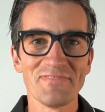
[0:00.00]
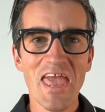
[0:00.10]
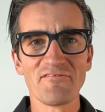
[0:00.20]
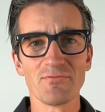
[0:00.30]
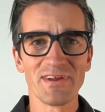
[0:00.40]

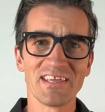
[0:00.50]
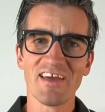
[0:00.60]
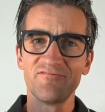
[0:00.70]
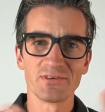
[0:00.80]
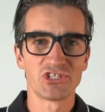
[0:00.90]
Hey everybody,
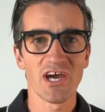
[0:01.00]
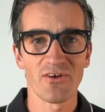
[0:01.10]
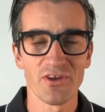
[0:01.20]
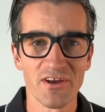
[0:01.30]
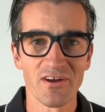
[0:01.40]
Kevin
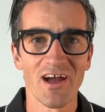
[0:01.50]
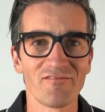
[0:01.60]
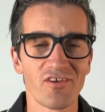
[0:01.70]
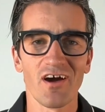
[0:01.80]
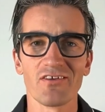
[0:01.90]
Machado here.
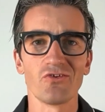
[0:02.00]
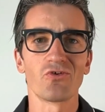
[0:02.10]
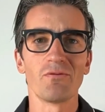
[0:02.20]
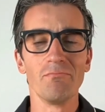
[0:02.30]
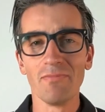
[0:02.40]
I've got
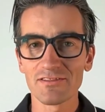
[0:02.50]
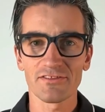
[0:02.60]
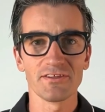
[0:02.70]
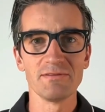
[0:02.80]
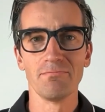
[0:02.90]
your
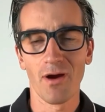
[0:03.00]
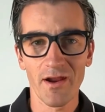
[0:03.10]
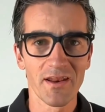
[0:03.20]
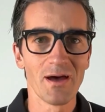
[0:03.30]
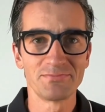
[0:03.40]
monthly
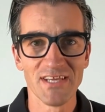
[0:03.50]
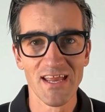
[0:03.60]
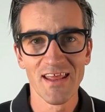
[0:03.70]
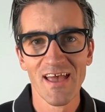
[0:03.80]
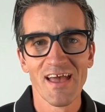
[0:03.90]
market
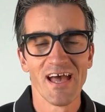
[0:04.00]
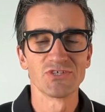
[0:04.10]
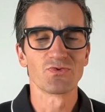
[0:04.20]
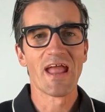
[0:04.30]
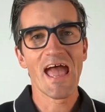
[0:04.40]
update
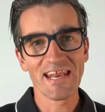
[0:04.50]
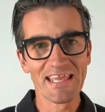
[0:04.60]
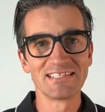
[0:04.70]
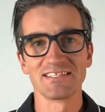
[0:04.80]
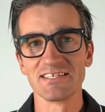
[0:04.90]
as we're
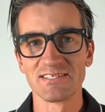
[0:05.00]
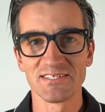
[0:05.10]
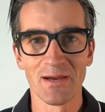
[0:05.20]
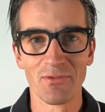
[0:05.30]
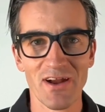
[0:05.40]
heading into this
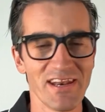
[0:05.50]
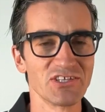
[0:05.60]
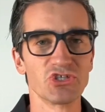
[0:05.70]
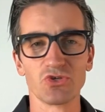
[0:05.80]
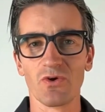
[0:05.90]
summer and
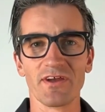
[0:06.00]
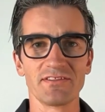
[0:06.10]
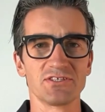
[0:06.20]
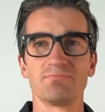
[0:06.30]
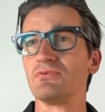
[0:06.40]

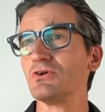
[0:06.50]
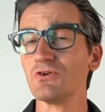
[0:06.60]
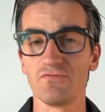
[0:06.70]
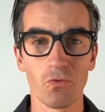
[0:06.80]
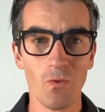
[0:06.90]
enjoying this
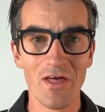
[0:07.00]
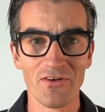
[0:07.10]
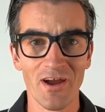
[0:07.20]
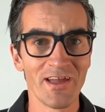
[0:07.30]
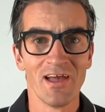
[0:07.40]
beautiful
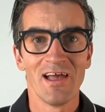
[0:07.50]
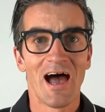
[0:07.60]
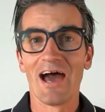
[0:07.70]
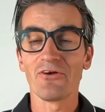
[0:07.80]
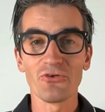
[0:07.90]
weather.
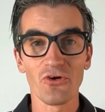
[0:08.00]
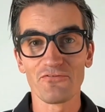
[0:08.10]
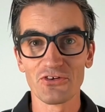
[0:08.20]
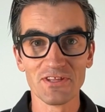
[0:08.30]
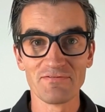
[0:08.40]
I don't know
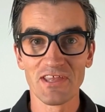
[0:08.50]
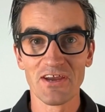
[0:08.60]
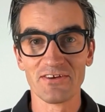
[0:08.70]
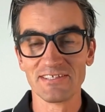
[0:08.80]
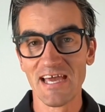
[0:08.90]
if you're living
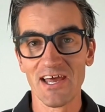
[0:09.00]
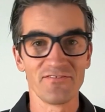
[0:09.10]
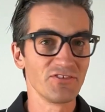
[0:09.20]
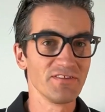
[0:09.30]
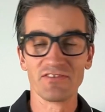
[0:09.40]
here in town,
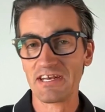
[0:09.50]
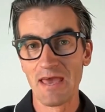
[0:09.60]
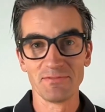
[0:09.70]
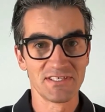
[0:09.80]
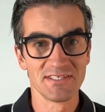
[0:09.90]
if you're living in
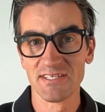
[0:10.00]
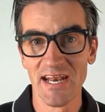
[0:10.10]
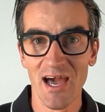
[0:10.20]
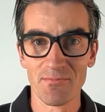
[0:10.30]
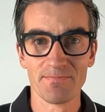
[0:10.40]
Edmonton,
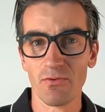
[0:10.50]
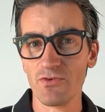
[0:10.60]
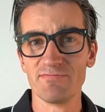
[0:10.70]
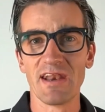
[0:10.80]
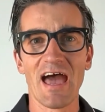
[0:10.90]
St. Albert, but
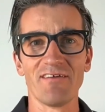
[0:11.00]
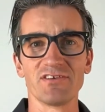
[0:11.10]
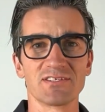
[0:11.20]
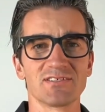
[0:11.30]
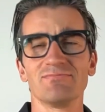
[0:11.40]
we've been
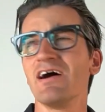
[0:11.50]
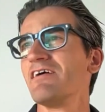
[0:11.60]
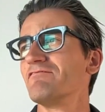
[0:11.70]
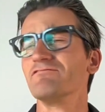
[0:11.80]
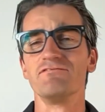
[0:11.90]
having some
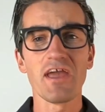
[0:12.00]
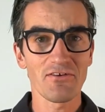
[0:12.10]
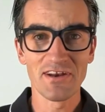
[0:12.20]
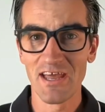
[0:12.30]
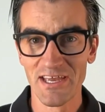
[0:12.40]

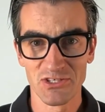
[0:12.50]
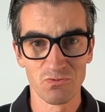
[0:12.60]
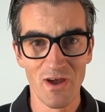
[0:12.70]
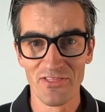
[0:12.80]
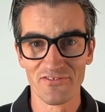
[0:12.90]
very nice
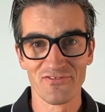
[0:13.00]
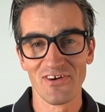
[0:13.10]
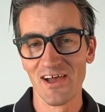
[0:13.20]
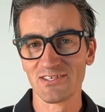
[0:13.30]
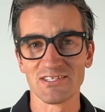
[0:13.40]
weather
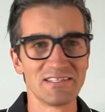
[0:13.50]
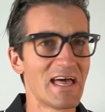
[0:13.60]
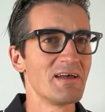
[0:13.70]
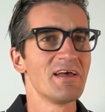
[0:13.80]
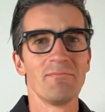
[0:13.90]
for us in
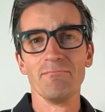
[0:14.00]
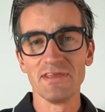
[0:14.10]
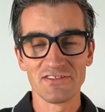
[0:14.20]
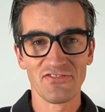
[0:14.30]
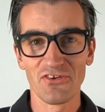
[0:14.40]
that
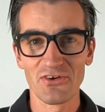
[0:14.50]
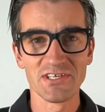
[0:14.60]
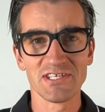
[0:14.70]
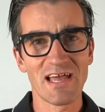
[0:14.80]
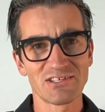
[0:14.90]

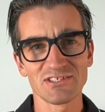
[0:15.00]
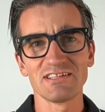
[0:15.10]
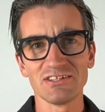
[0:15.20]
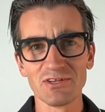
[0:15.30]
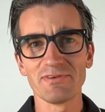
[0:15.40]
mid-30s, actually
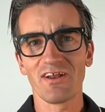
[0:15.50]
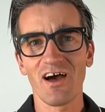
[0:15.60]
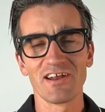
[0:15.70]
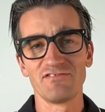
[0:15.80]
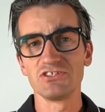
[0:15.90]
a little bit
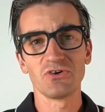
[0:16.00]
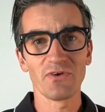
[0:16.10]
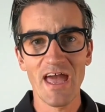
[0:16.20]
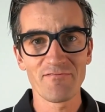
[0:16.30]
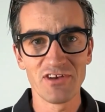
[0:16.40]
hot. If you
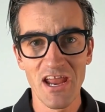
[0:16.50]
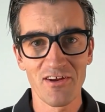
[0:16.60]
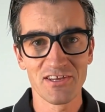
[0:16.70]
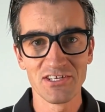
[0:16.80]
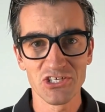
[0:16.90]
don't have an
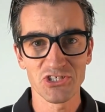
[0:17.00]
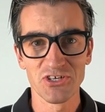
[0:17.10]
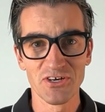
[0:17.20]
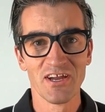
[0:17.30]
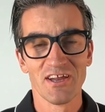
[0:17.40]
air
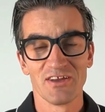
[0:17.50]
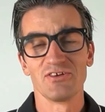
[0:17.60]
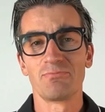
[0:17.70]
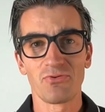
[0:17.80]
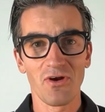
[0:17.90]
conditioner,
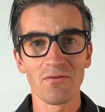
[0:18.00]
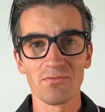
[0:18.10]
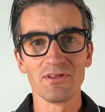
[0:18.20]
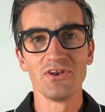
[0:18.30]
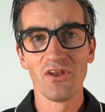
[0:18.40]
you're
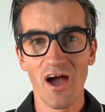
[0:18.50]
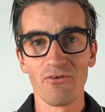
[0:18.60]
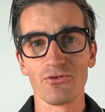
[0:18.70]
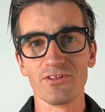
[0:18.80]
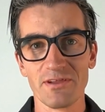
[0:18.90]
probably
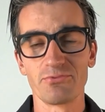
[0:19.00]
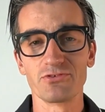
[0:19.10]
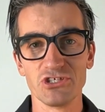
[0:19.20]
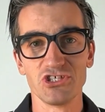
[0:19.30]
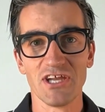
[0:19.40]
not really
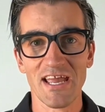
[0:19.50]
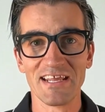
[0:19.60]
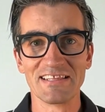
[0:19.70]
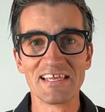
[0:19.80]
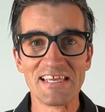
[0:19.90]

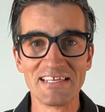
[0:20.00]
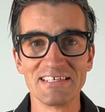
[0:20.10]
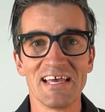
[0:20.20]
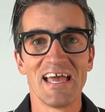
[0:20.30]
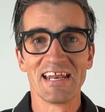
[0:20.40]
appreciating the
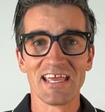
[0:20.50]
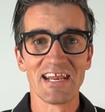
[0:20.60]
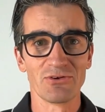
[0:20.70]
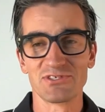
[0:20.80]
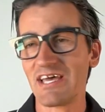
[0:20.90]
heat and
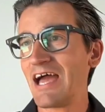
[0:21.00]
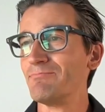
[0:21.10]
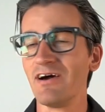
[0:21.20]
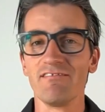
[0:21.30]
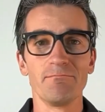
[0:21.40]
getting
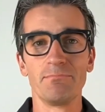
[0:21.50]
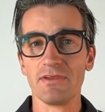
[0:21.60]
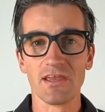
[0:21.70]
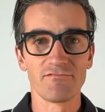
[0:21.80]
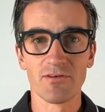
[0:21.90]
outside, but
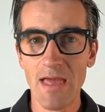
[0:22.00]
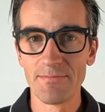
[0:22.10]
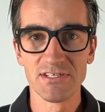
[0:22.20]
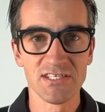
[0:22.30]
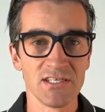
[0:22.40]
being from
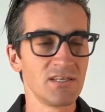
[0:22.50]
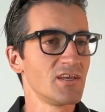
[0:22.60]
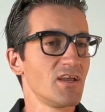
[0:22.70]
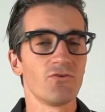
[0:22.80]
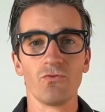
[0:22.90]
Edmonton,
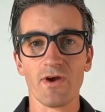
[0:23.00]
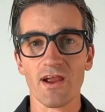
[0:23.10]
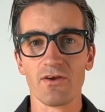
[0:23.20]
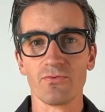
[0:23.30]
where